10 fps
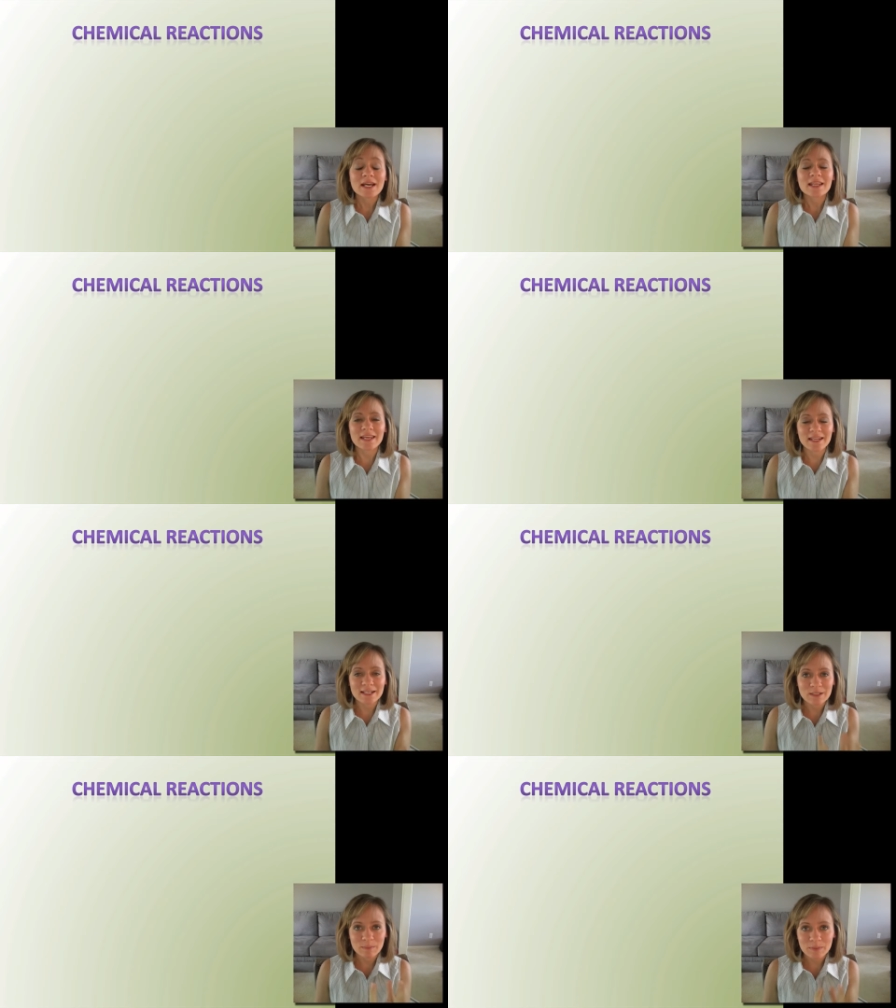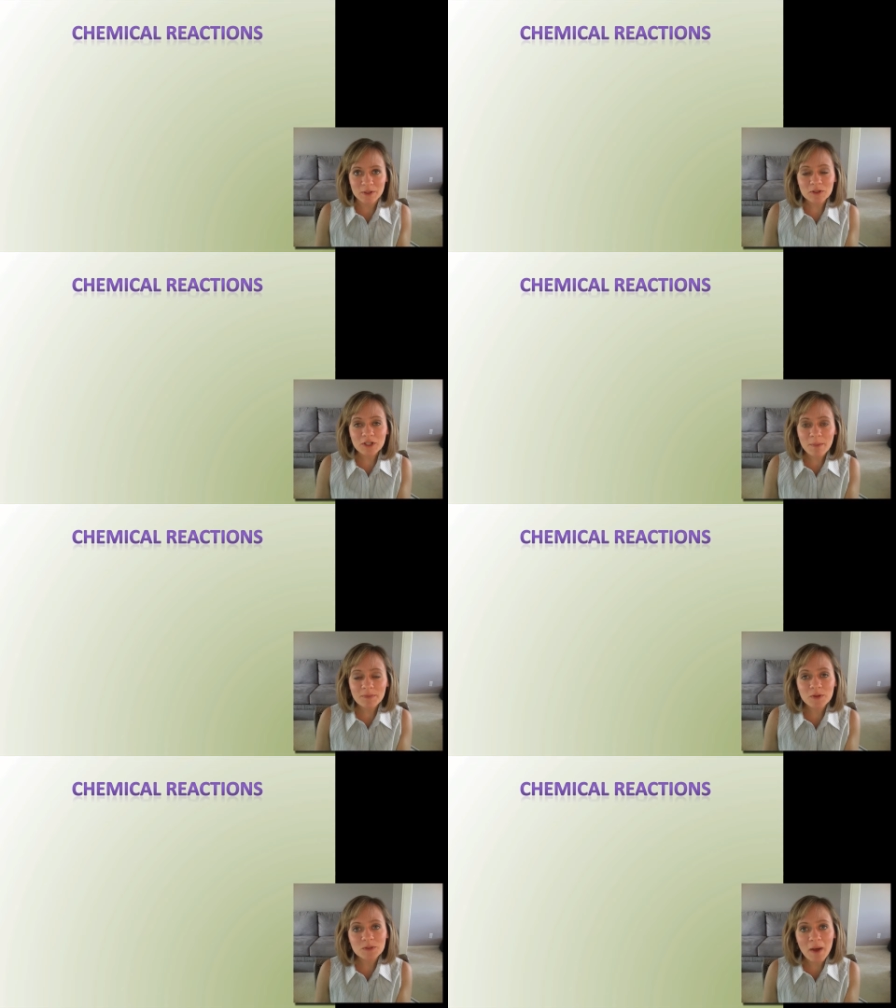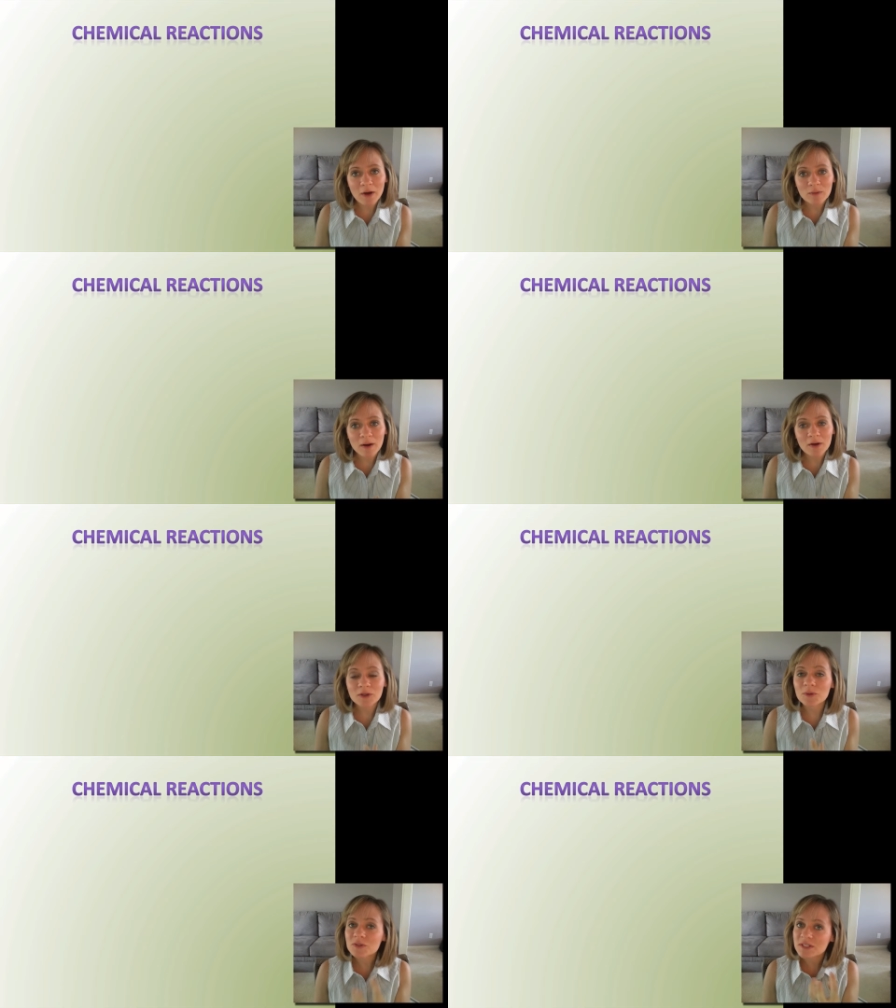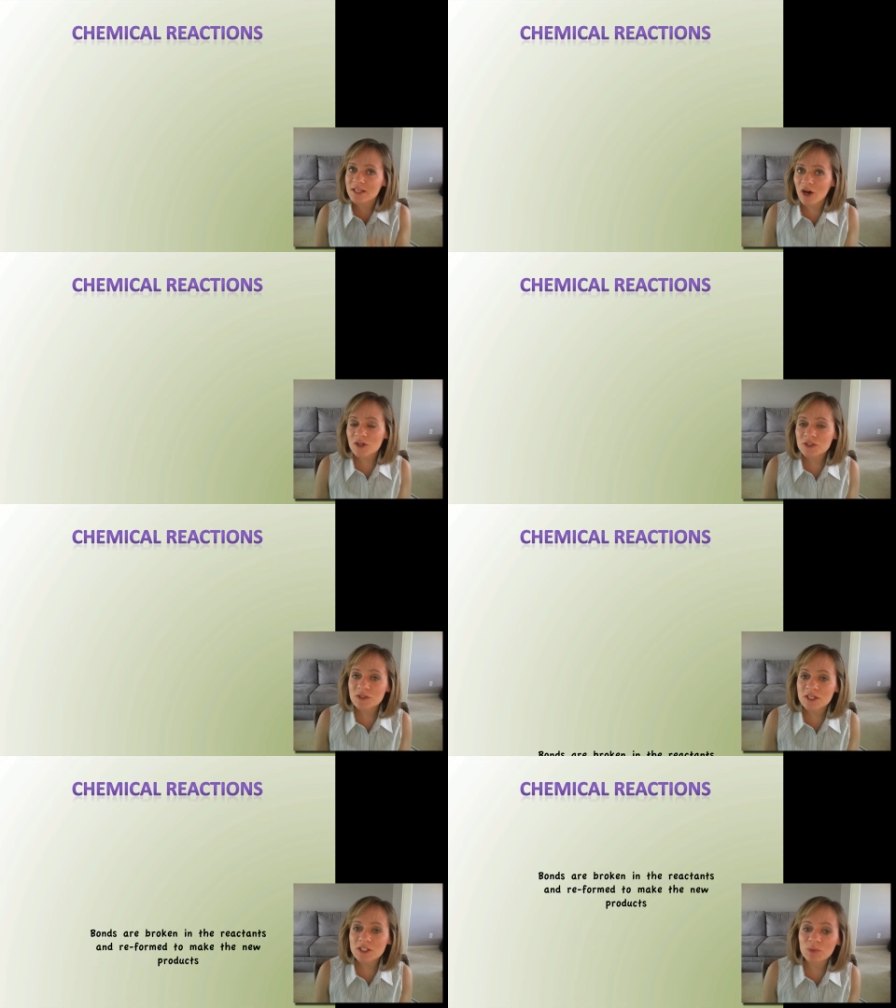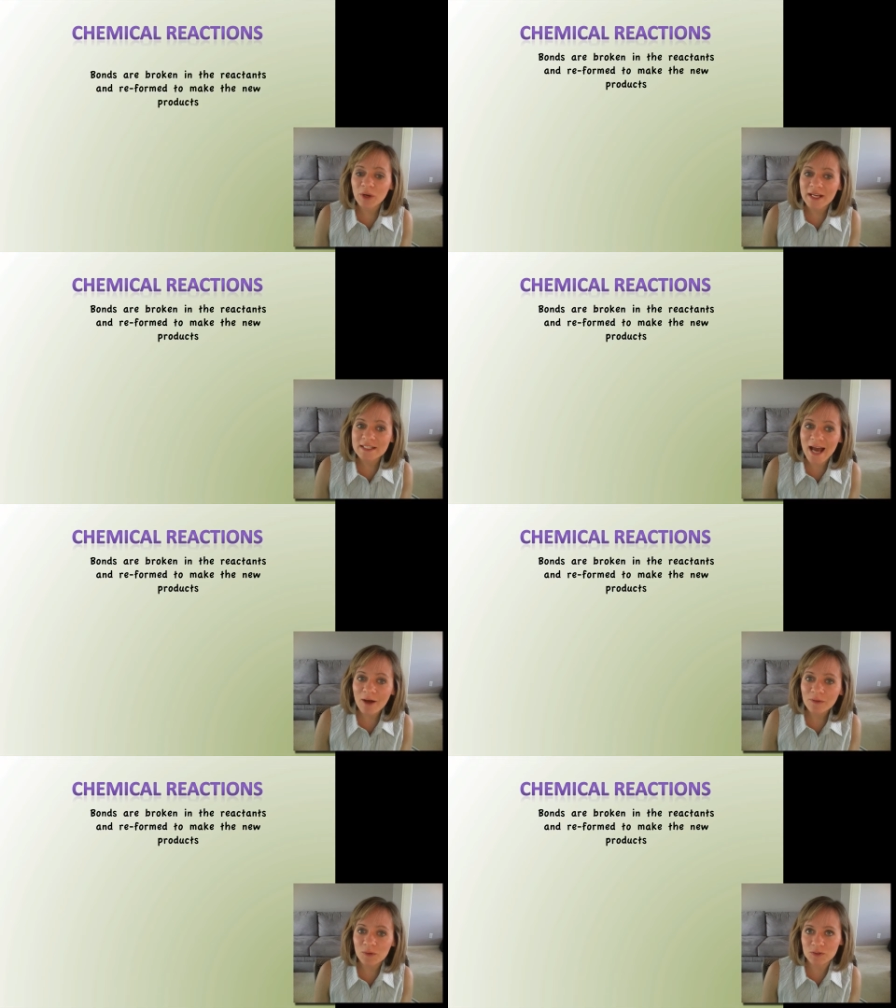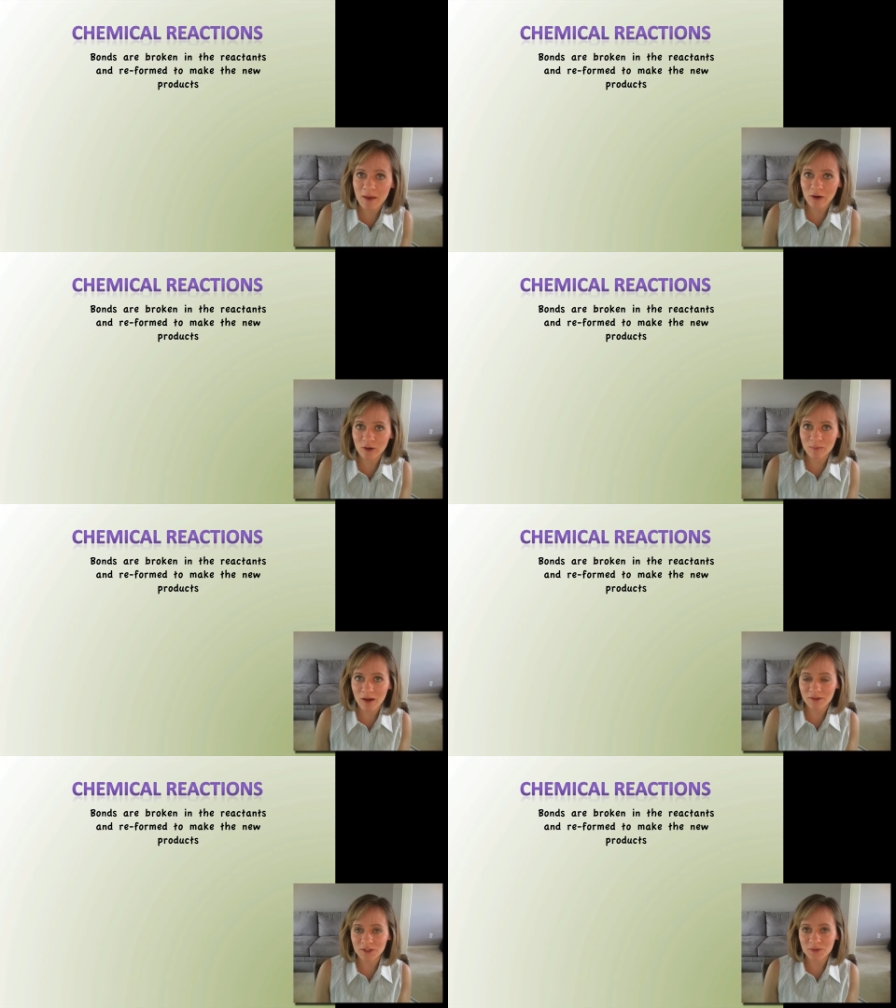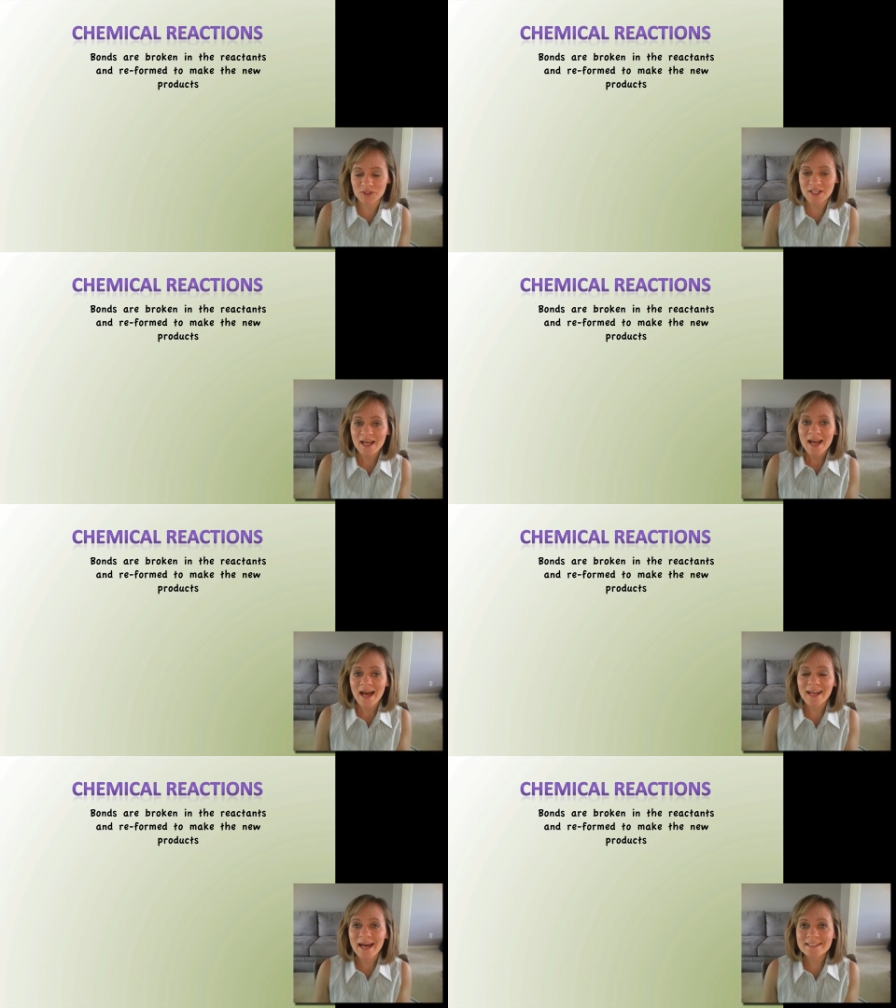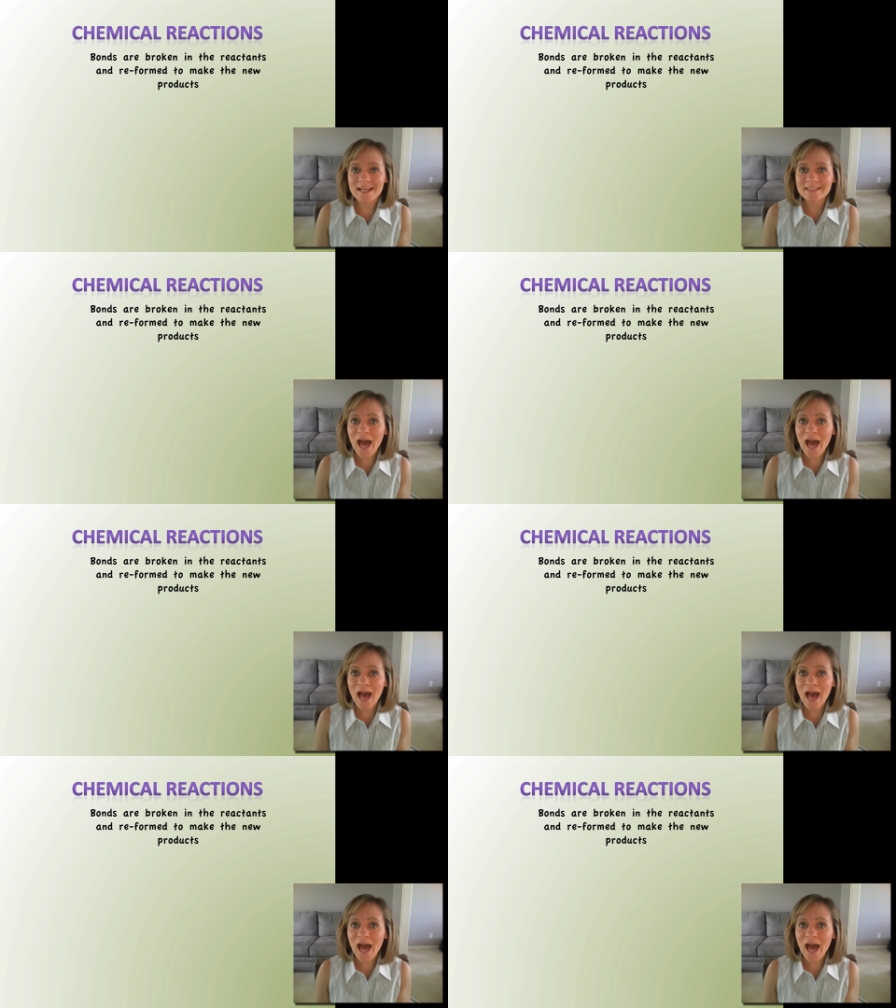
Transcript: They need to build up those macromolecules and they also need to break down those macromolecules. And as that's